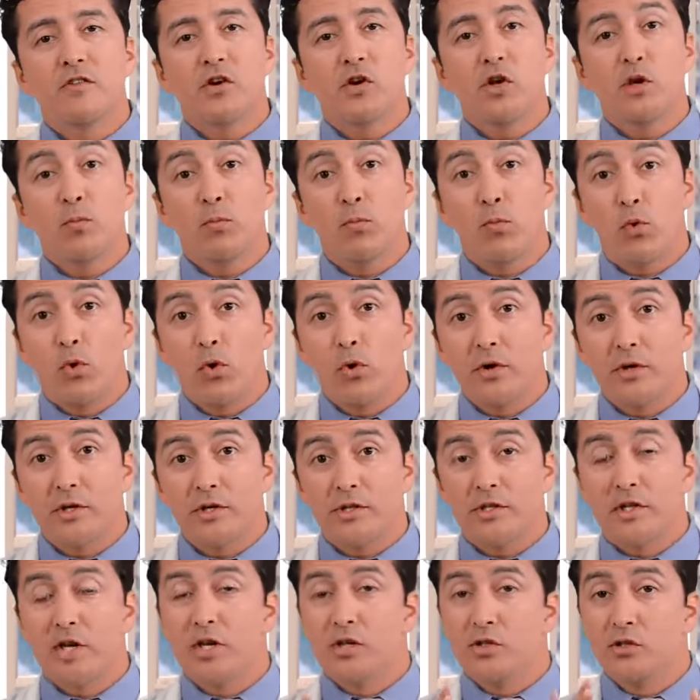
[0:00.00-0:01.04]
very
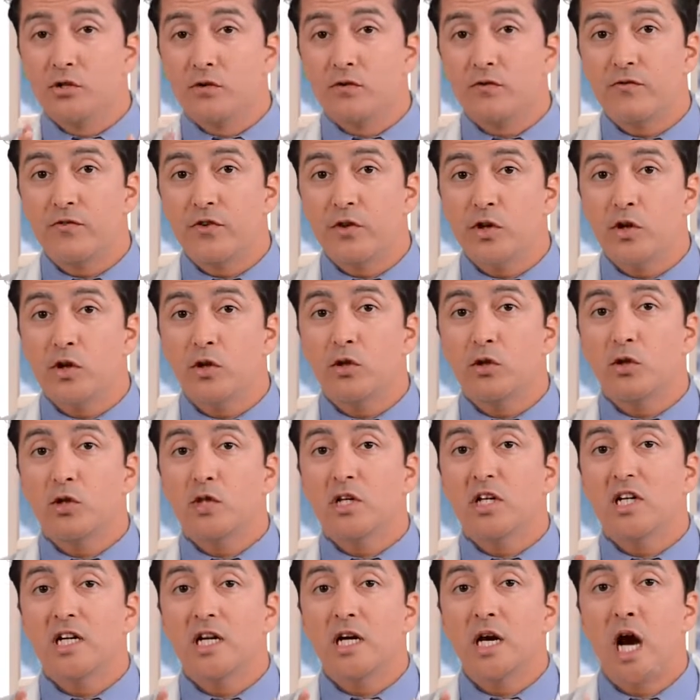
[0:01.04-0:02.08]
important to
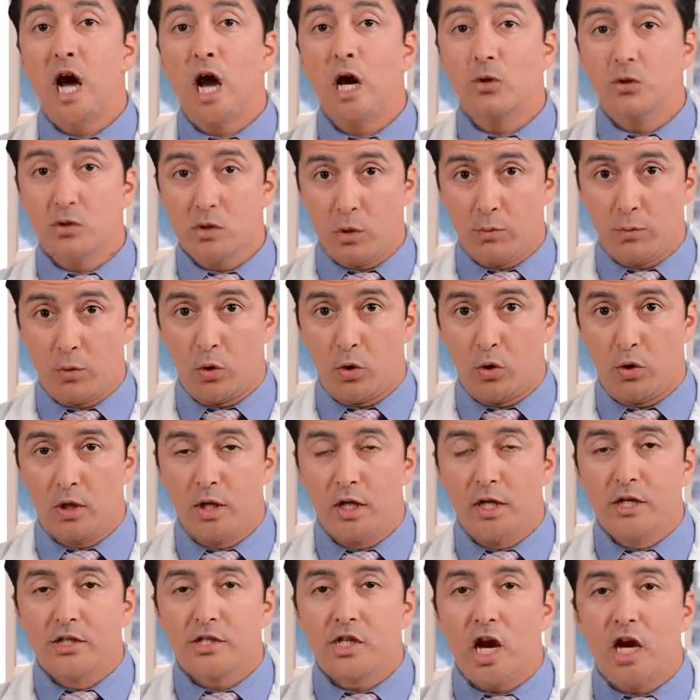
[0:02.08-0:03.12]
feel accountable.
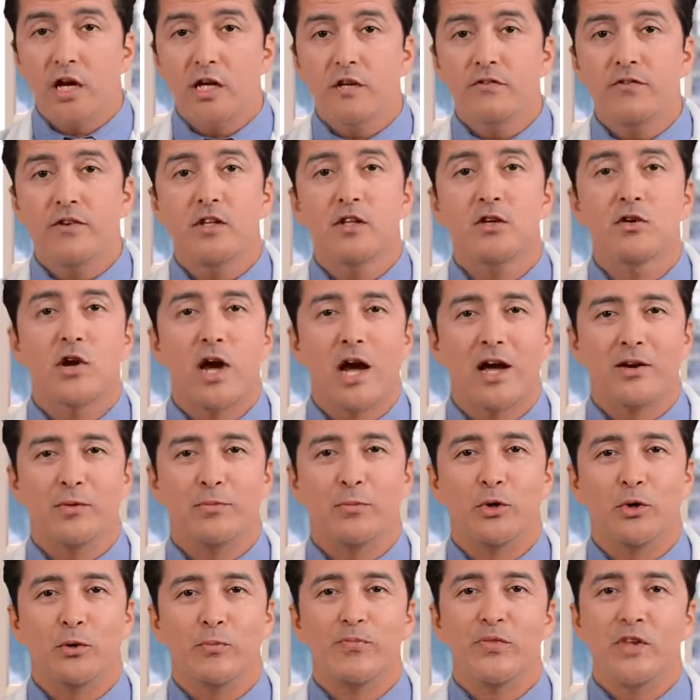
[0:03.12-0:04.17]
So how do you feel
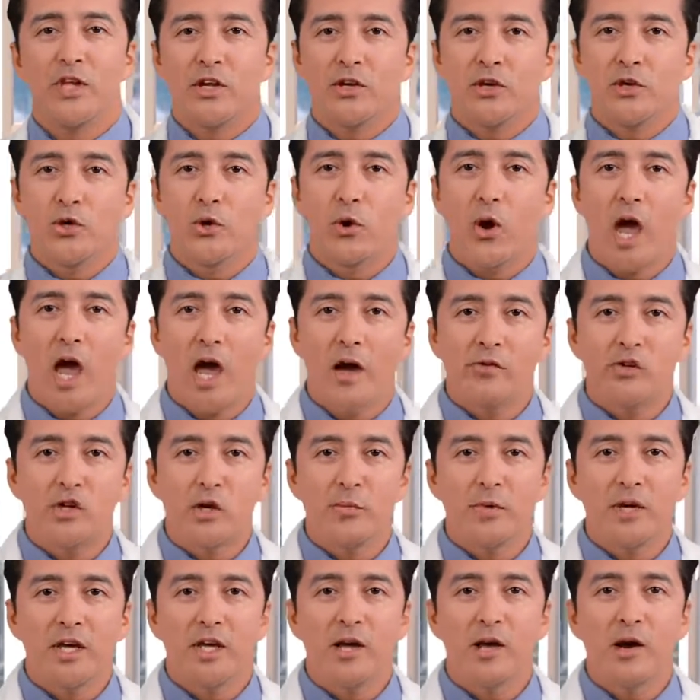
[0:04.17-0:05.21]
accountable? You have
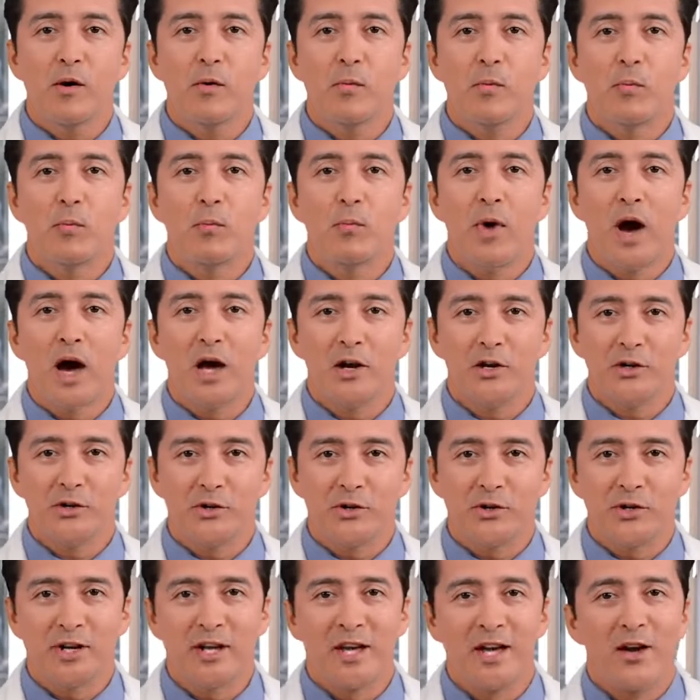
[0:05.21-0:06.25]
to be
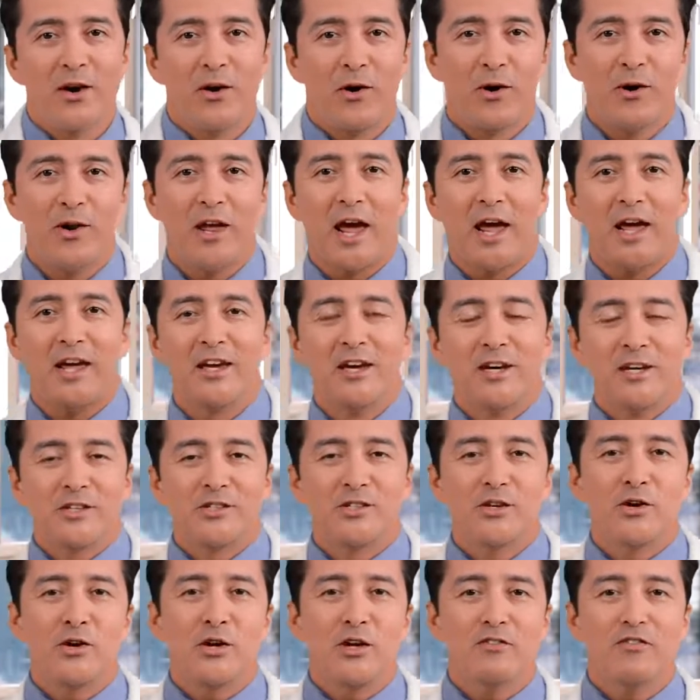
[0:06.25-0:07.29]
monitored. Okay,
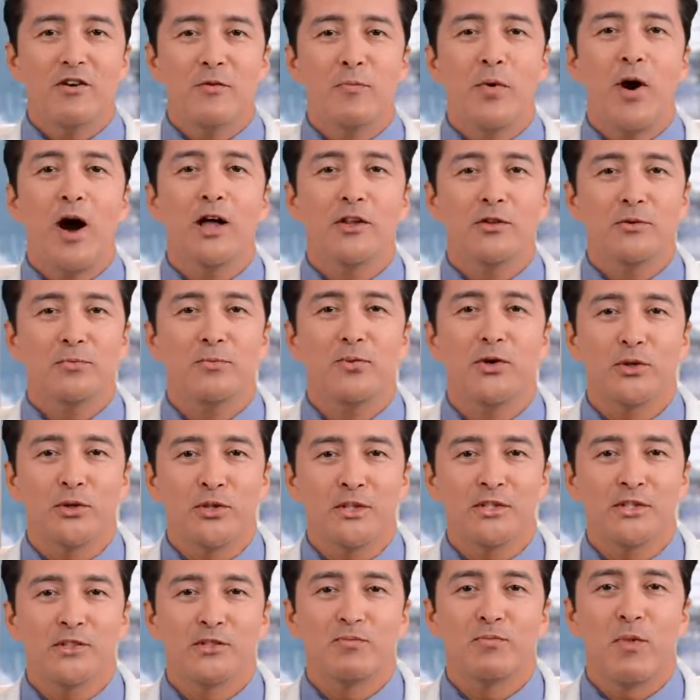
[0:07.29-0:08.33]
so if a
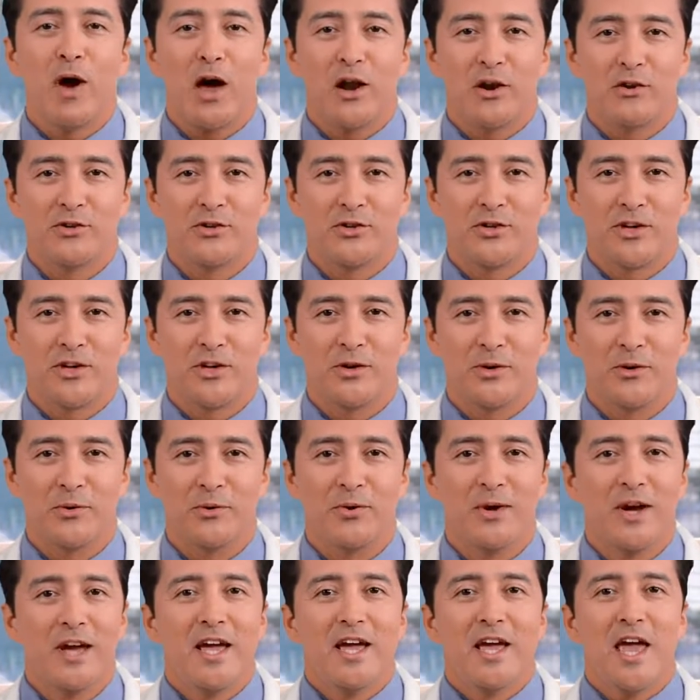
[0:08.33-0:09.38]
police is monitoring
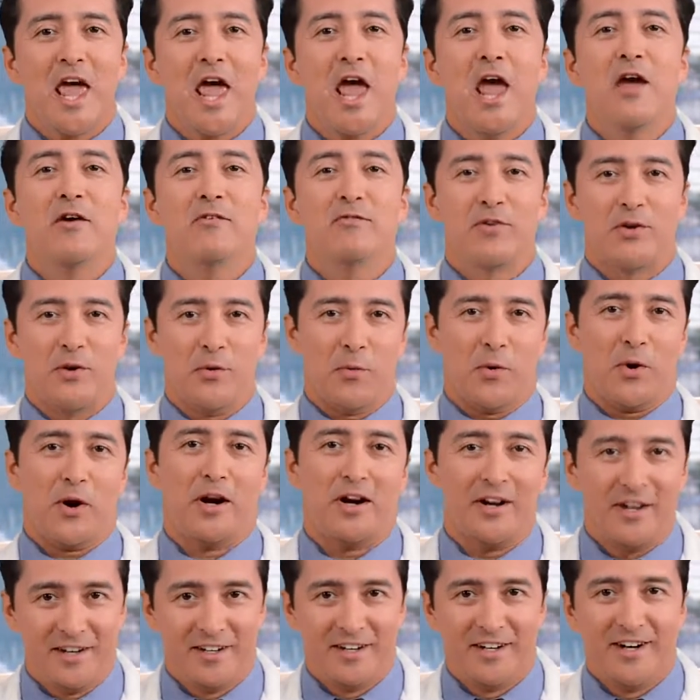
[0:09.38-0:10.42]
you
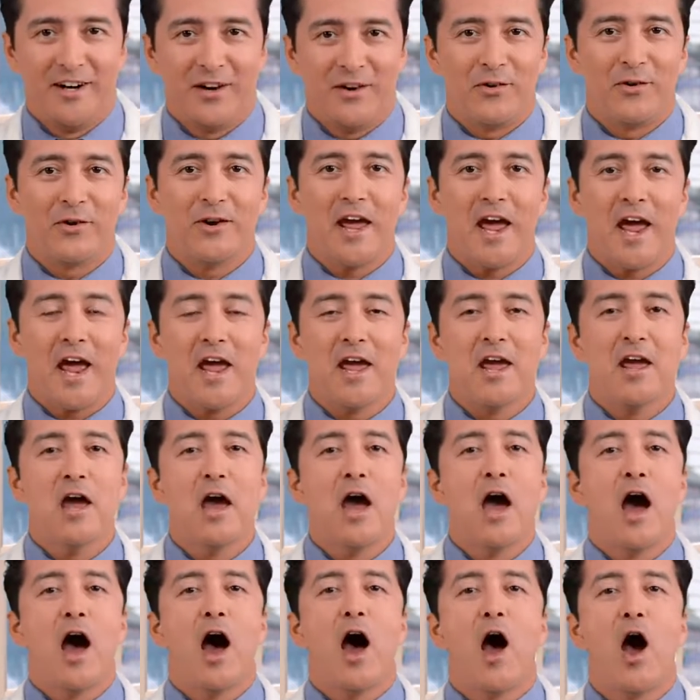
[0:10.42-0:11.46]
everywhere, okay,
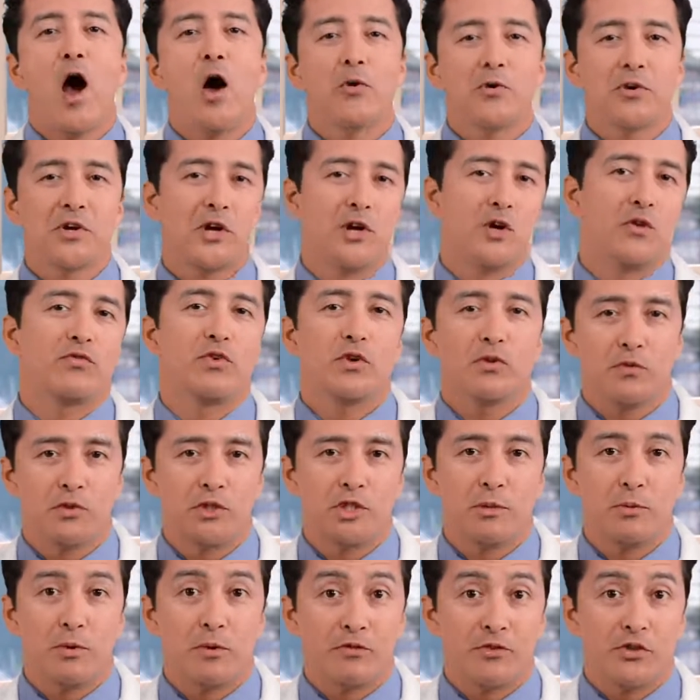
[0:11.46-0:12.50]
how careful
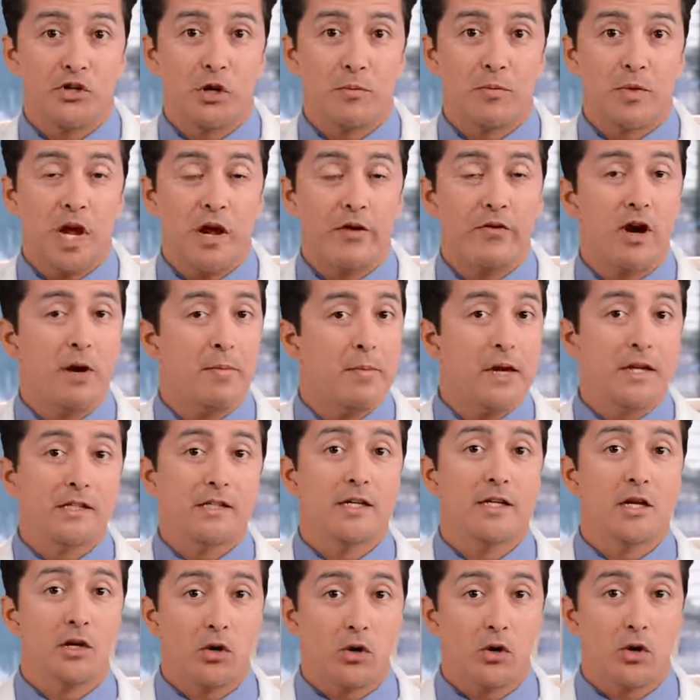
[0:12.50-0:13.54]
would you be with your behavior? I'm not
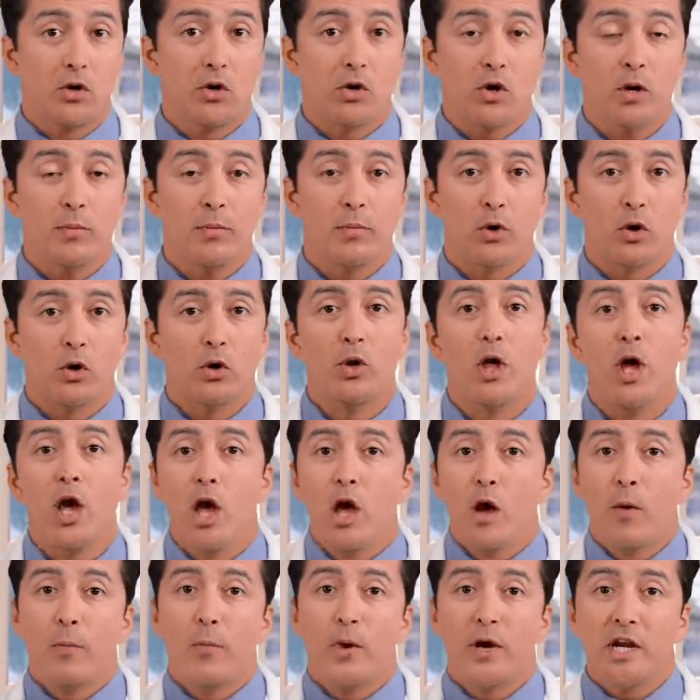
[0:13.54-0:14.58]
saying that you're a criminal,
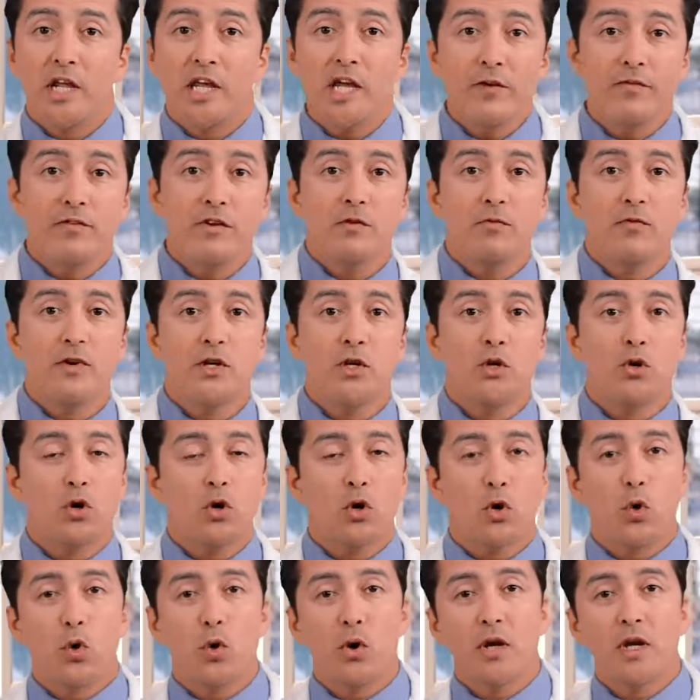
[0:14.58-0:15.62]
but even when
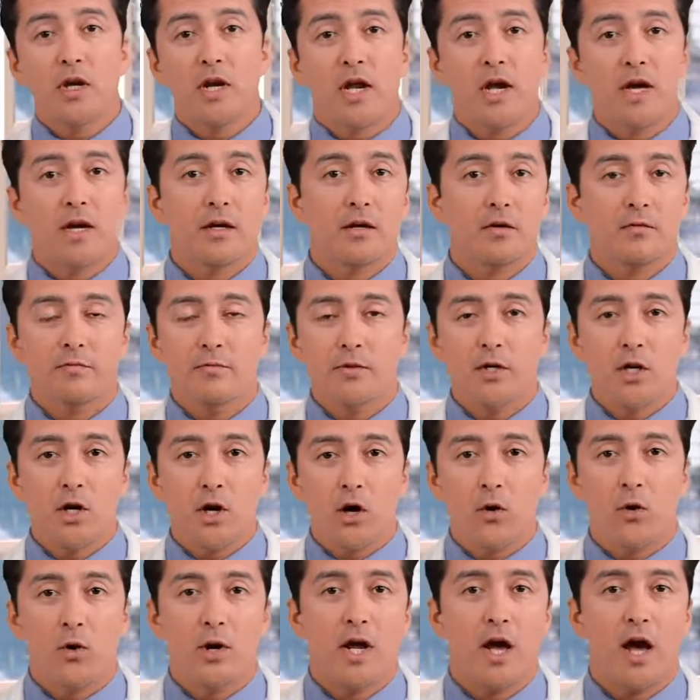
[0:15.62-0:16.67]
you're going,
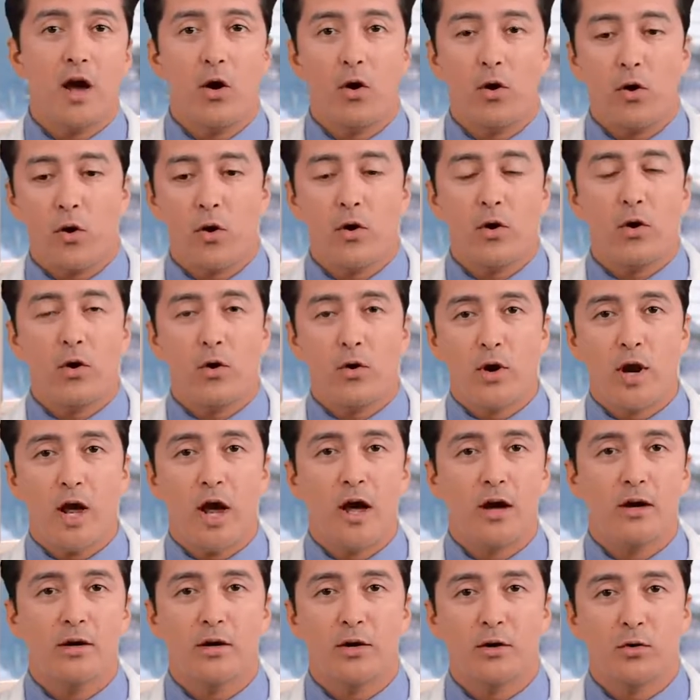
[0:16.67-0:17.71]
on
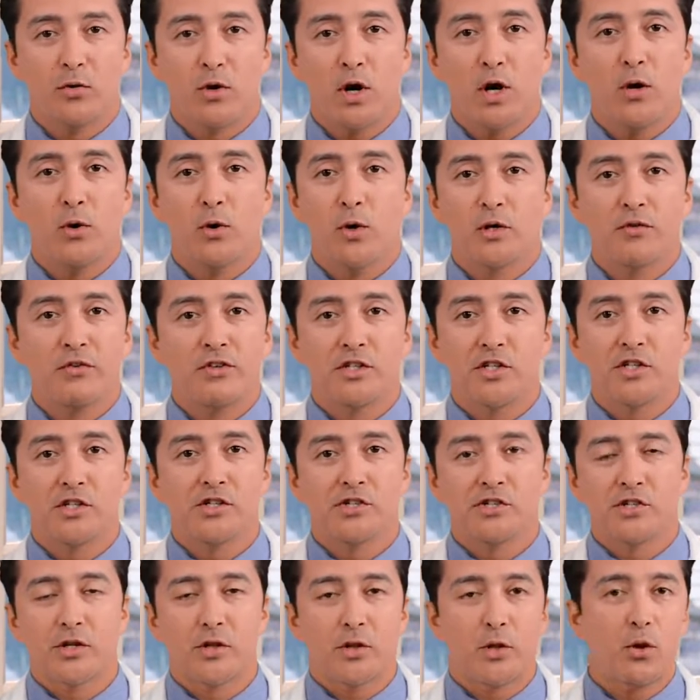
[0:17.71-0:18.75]
a road which
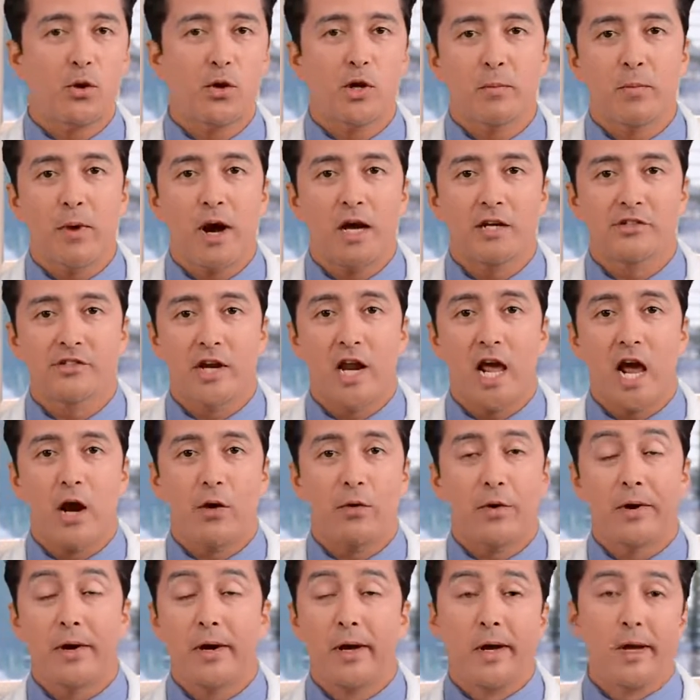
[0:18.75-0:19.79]
is 30 miles an
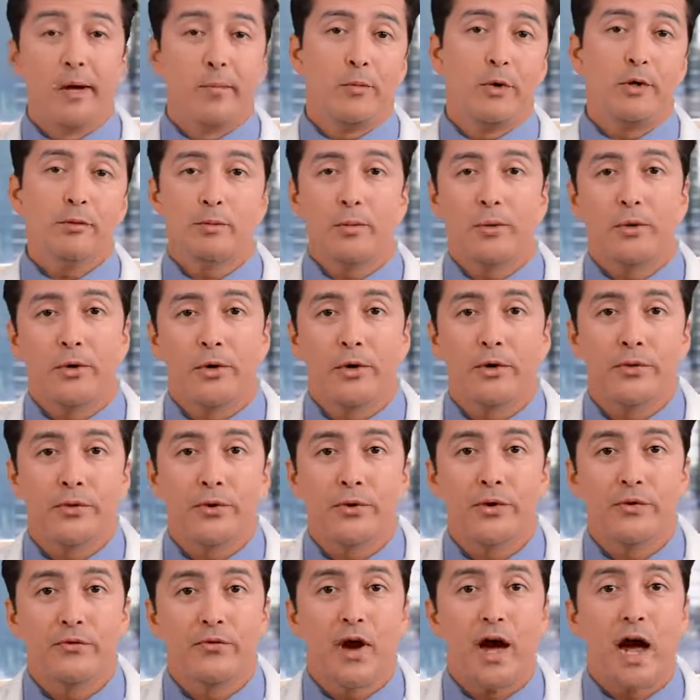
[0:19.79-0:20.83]
hour, most people go
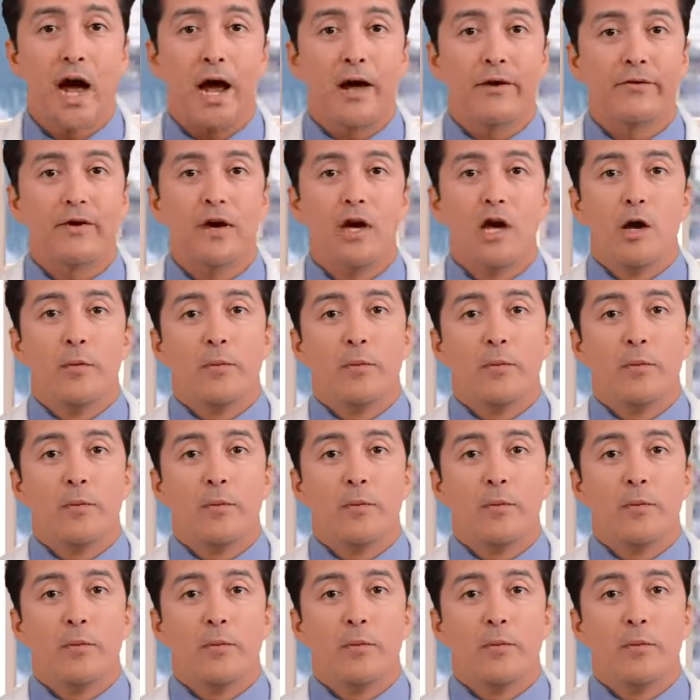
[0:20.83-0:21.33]
35.